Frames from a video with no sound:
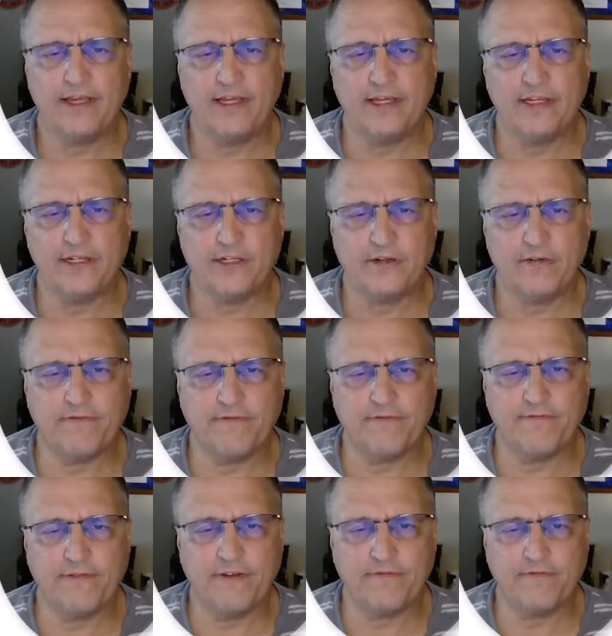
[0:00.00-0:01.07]
is
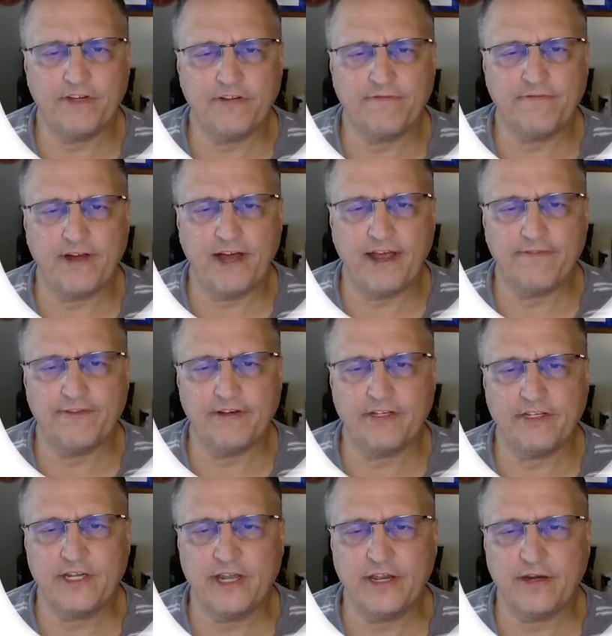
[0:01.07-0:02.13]
55
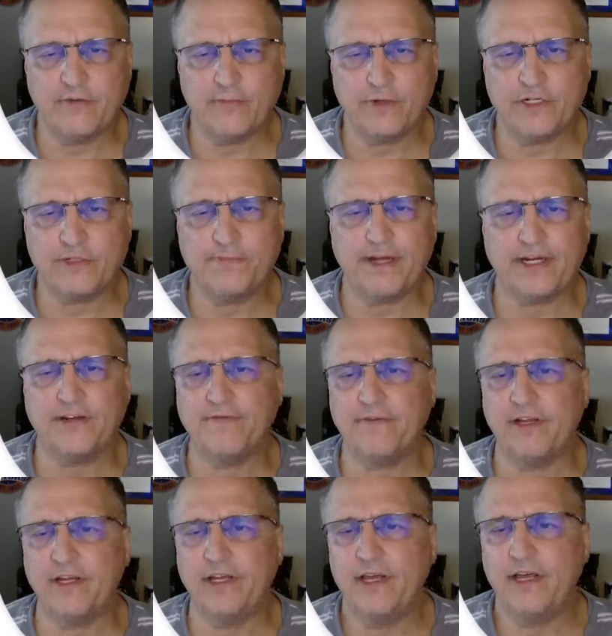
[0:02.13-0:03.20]
and 10
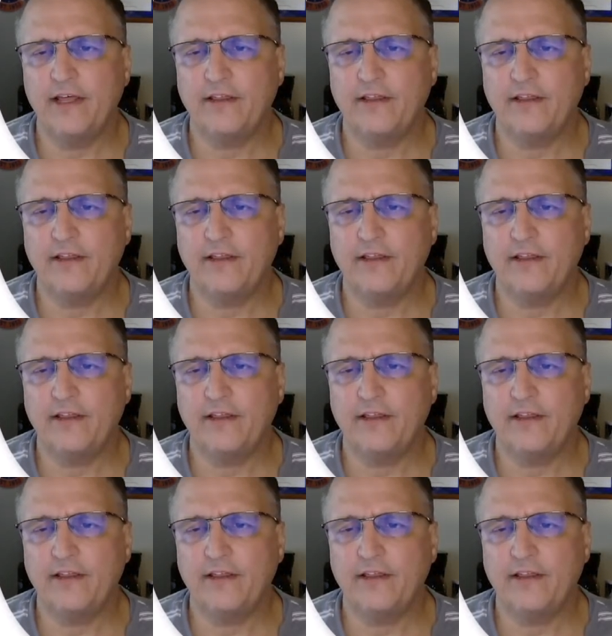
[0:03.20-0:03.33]
respectively.